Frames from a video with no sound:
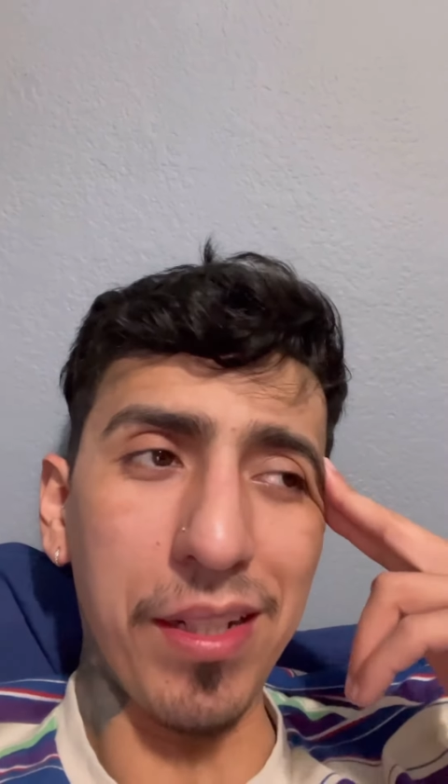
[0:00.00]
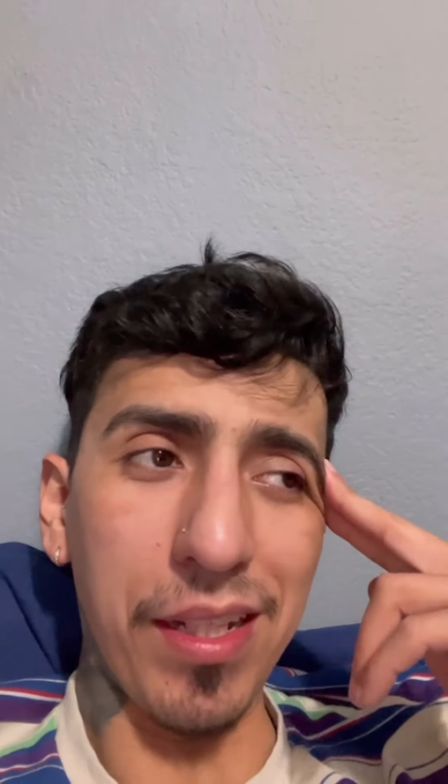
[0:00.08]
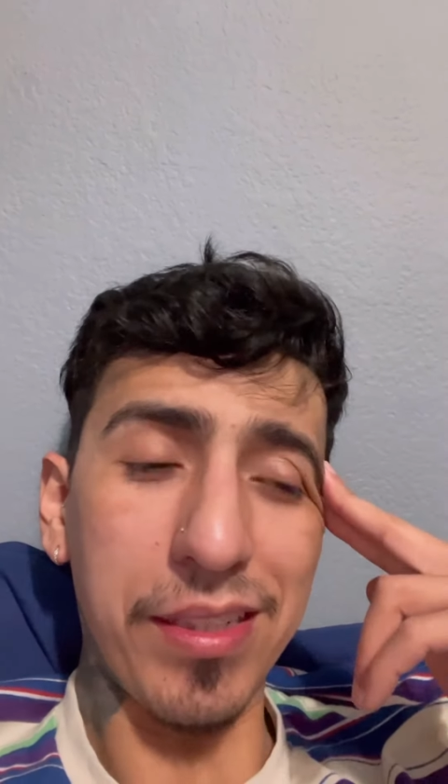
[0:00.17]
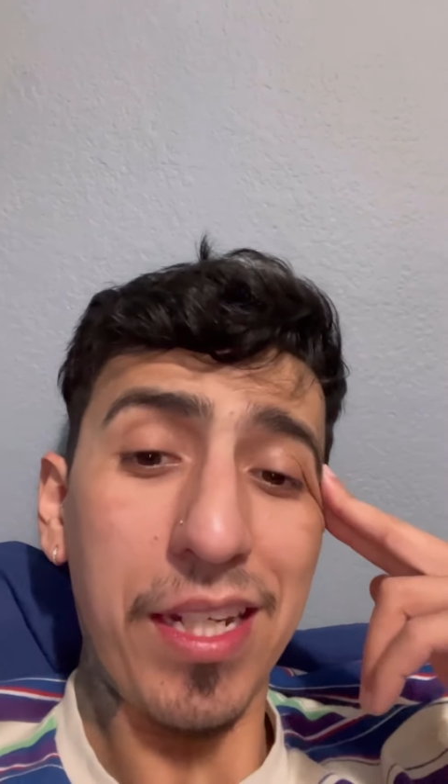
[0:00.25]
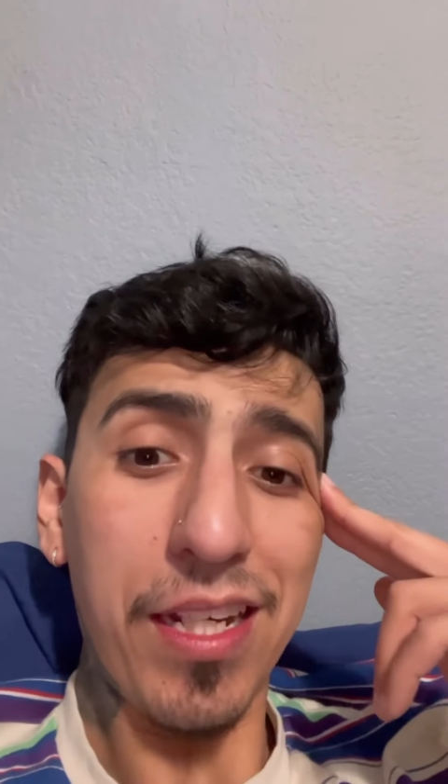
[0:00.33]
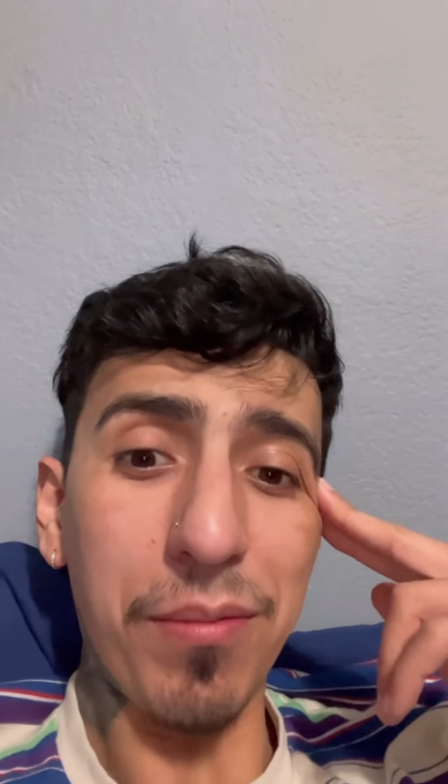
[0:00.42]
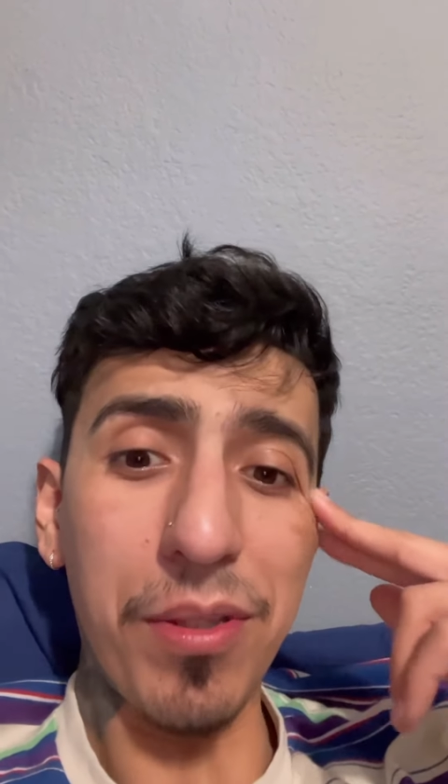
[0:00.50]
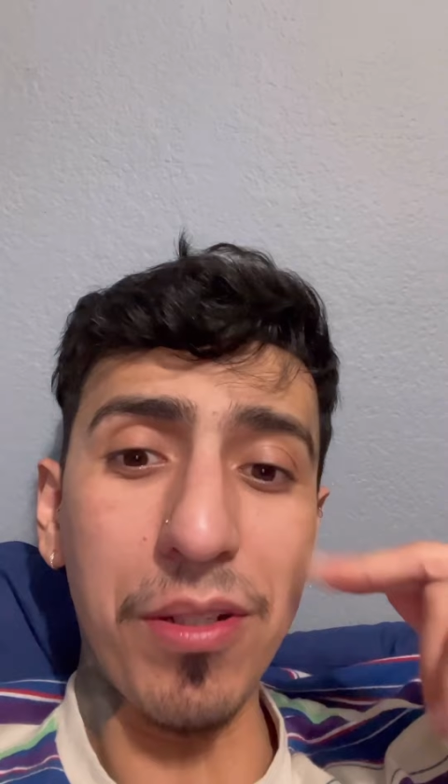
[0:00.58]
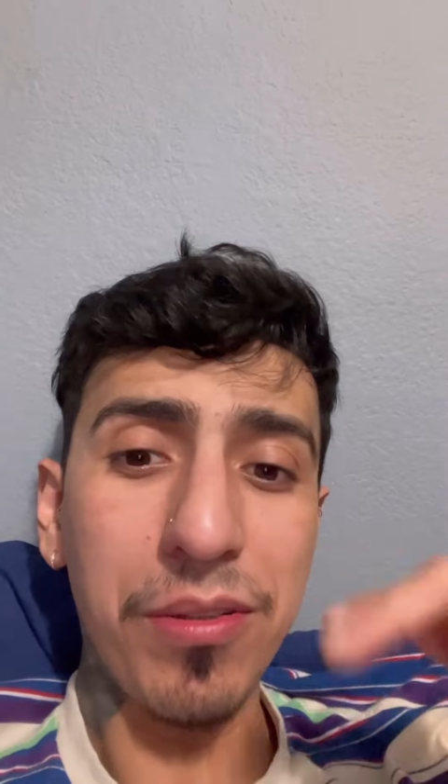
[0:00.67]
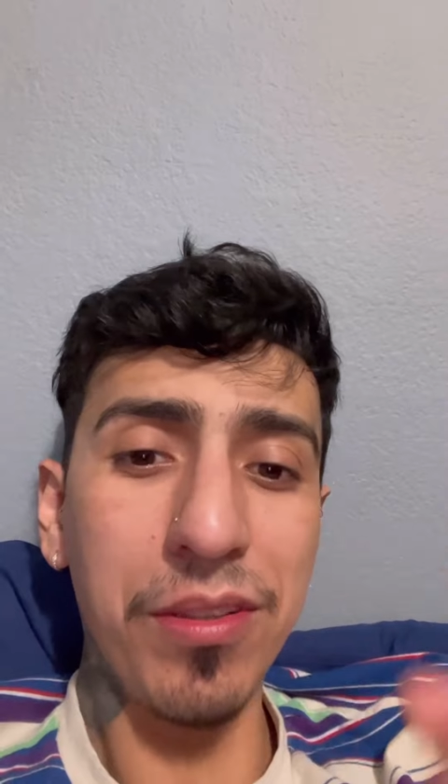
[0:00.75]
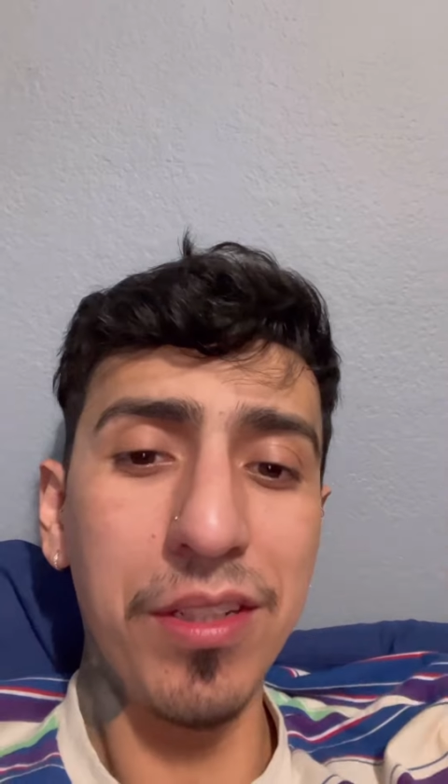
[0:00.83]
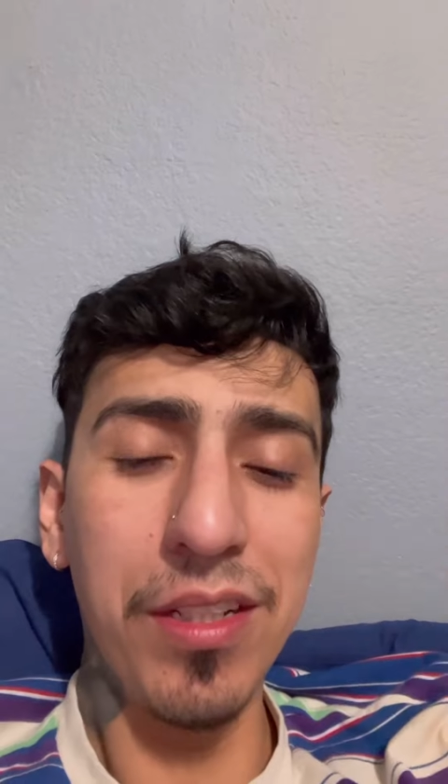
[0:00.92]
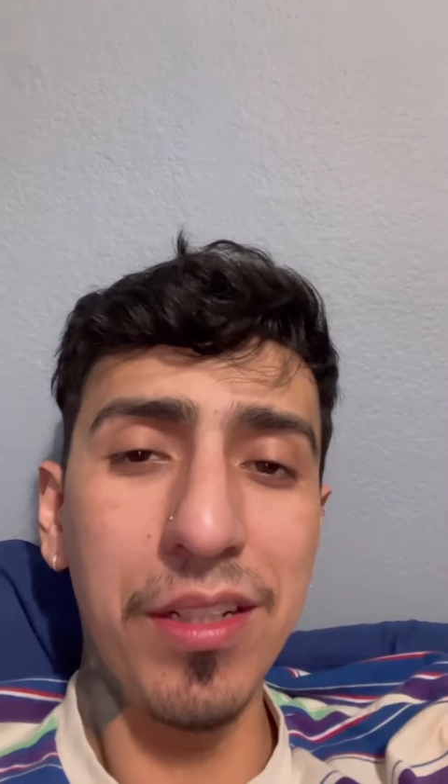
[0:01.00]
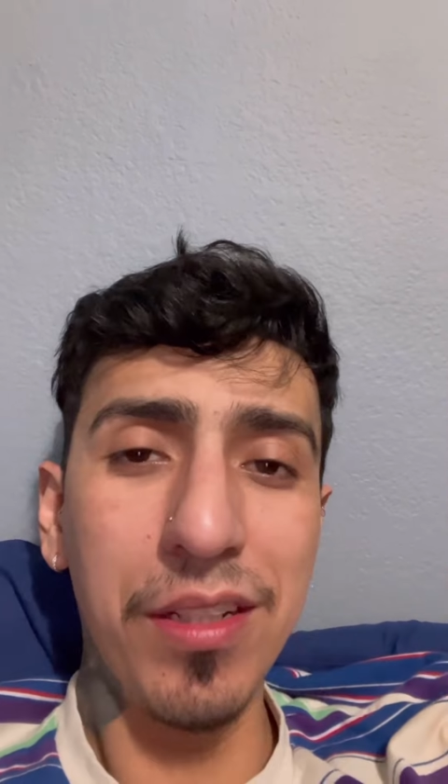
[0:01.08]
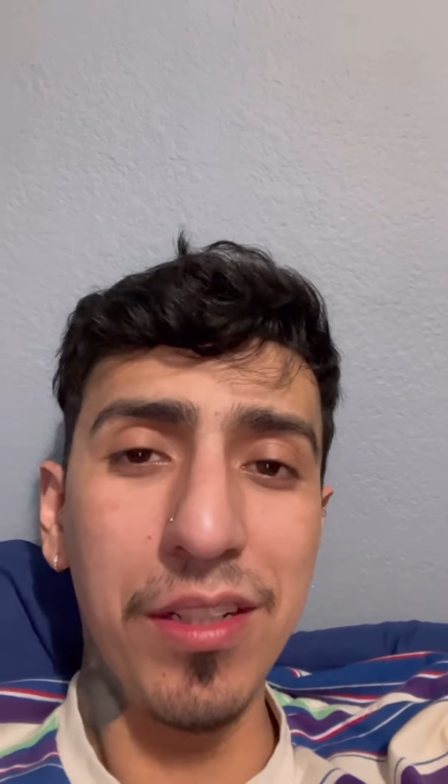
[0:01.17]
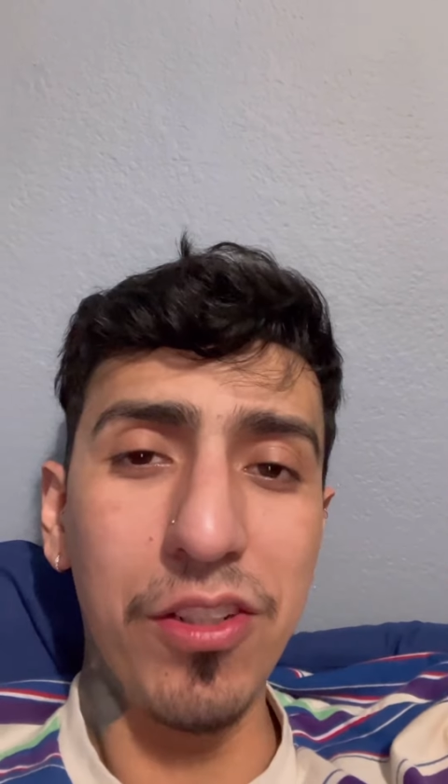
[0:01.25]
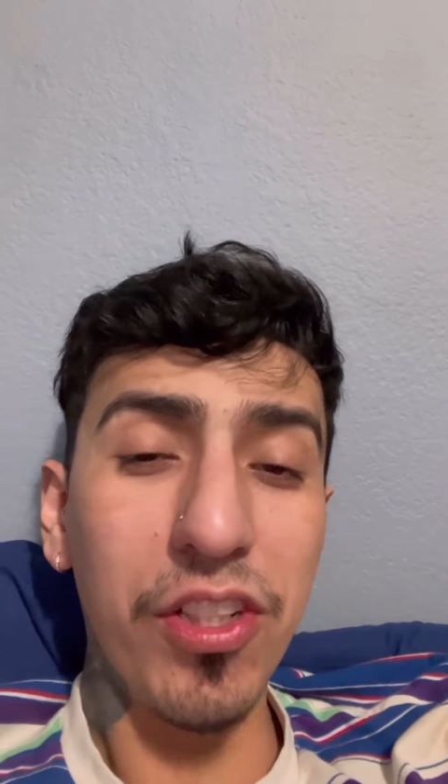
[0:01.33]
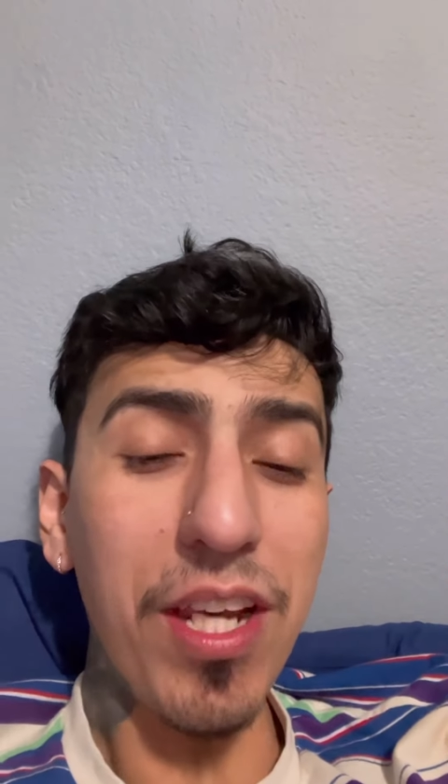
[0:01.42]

Like, damn, bro, you